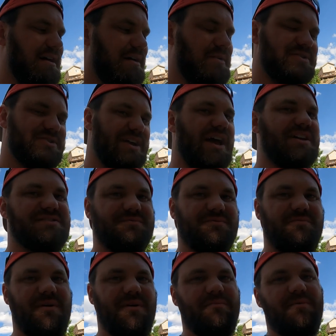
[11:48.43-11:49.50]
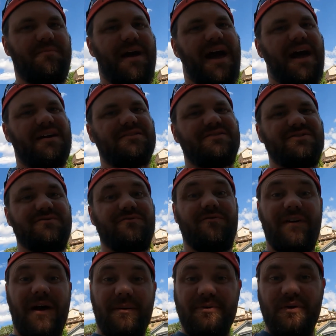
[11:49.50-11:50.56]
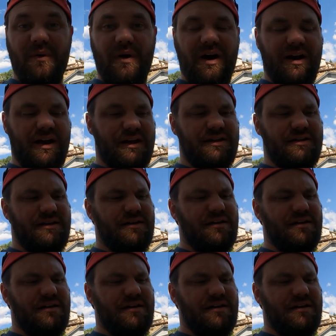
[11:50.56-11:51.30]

want you guys to remember back to February,